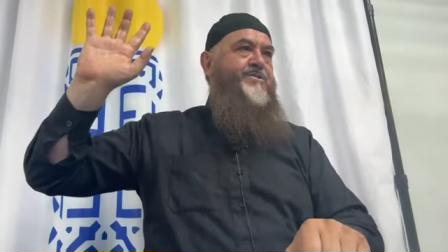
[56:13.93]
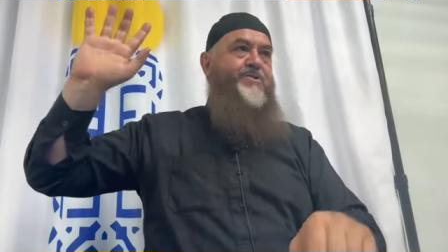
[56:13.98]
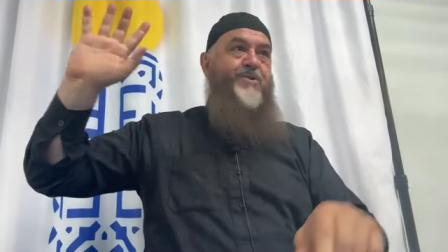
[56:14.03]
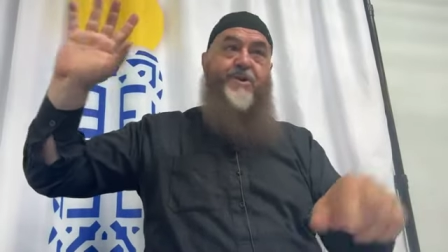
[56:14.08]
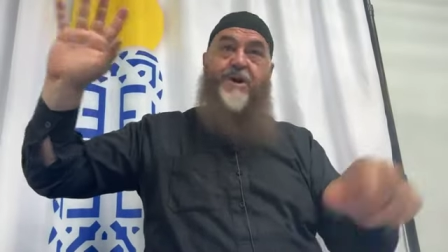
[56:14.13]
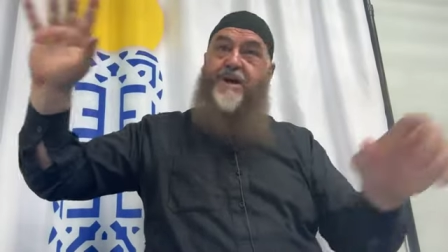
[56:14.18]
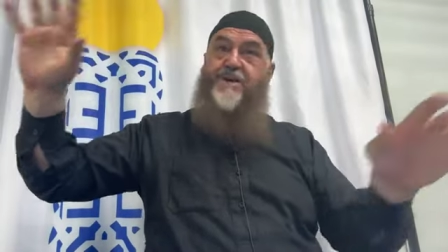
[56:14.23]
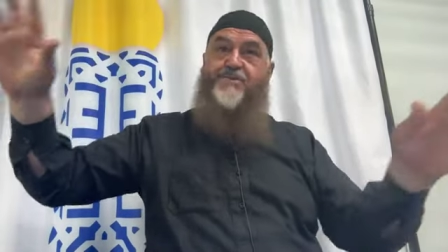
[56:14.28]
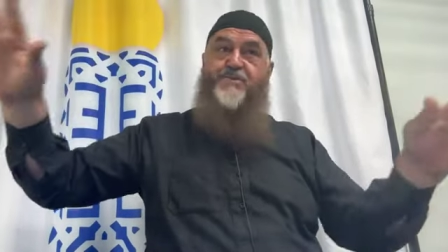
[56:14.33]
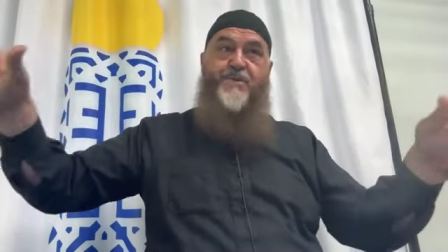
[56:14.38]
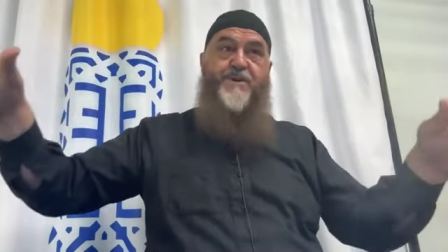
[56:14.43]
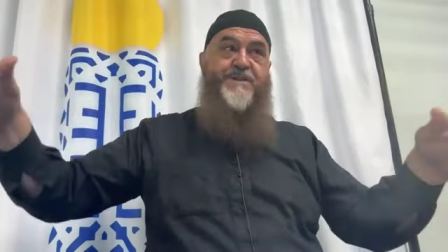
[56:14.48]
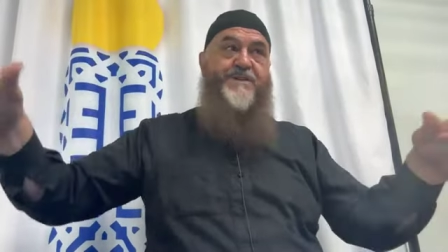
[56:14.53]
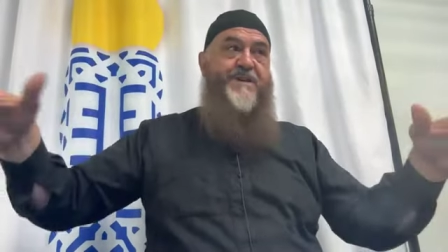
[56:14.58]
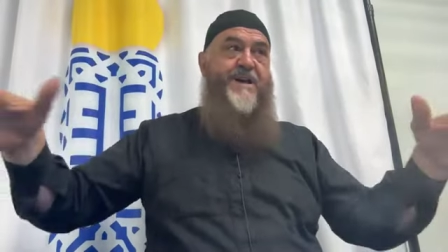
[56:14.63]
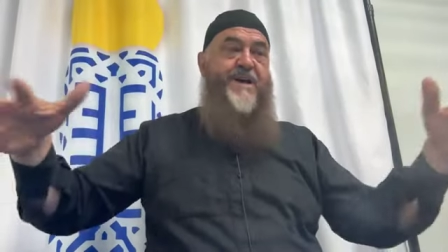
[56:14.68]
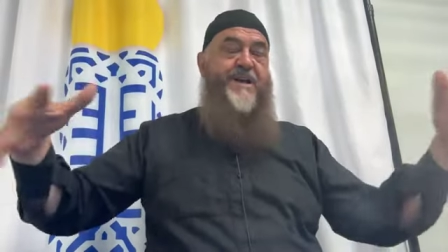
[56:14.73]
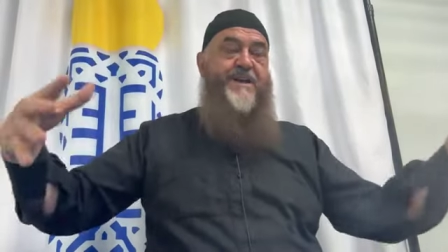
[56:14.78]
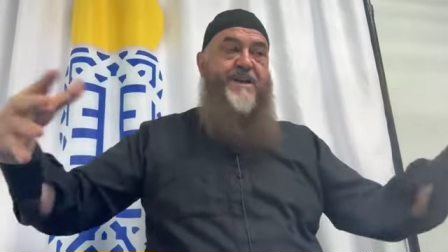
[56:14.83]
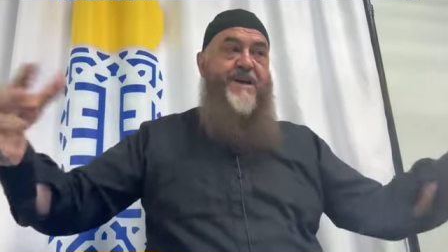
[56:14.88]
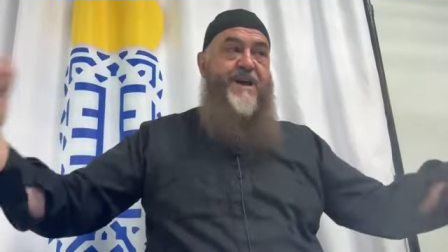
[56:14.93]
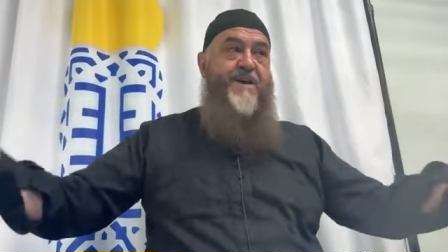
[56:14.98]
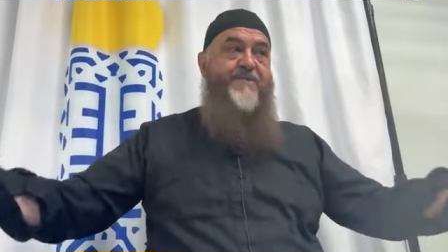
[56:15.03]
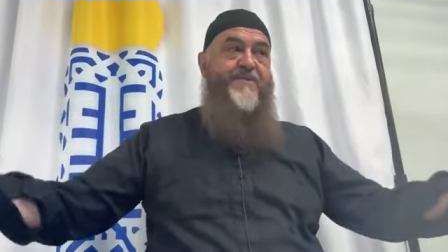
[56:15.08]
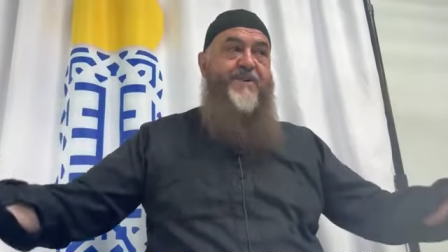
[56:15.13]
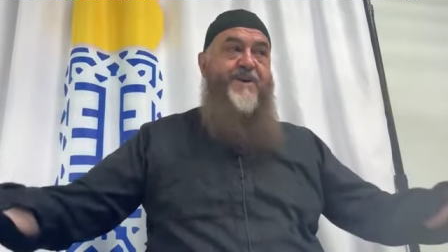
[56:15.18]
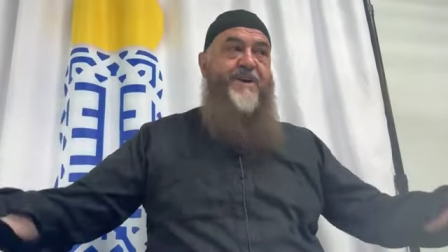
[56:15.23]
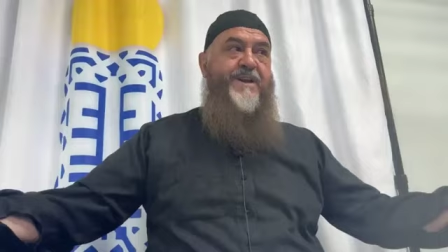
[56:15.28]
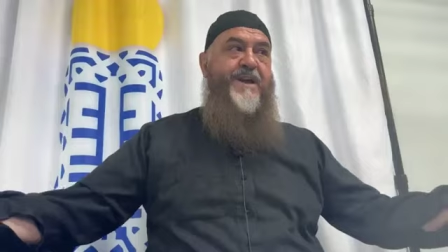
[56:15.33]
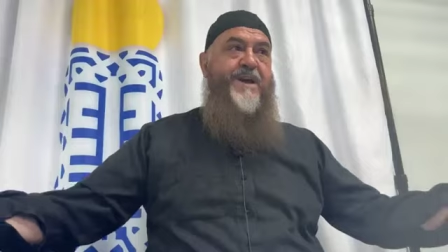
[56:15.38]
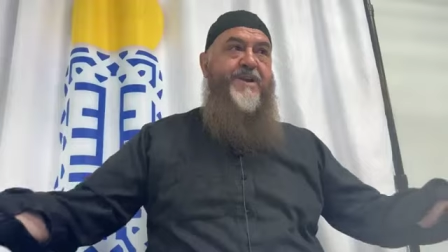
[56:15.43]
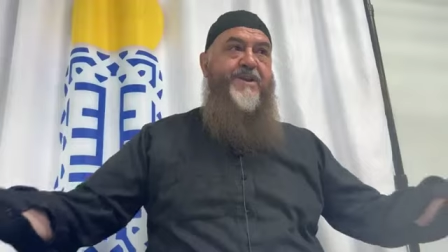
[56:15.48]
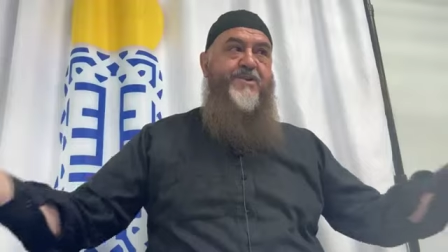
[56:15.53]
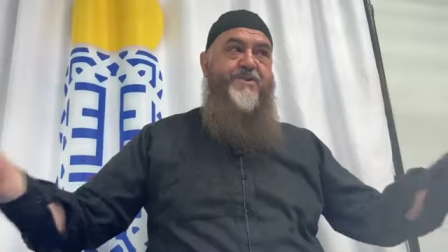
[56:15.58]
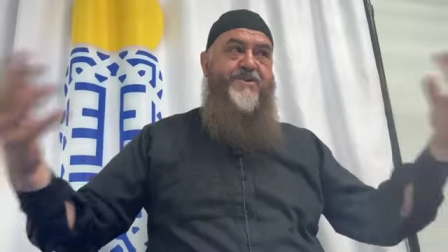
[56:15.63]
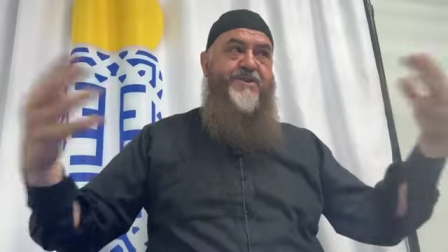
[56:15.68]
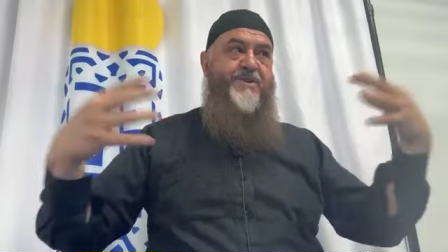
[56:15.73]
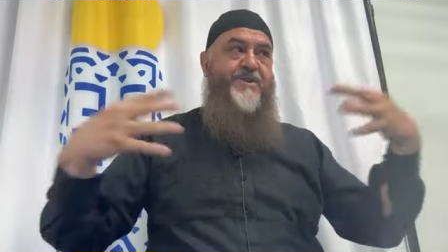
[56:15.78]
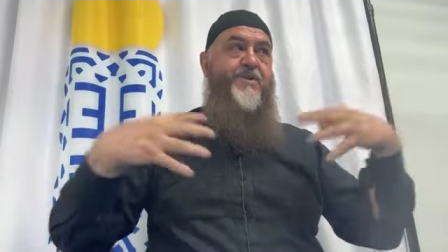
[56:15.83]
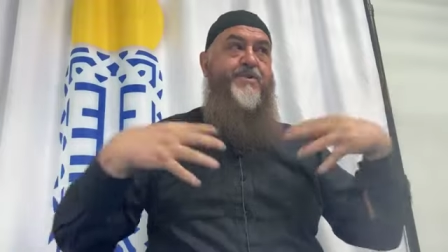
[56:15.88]
So as we said, every
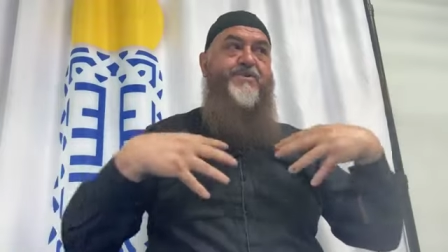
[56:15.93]
day you,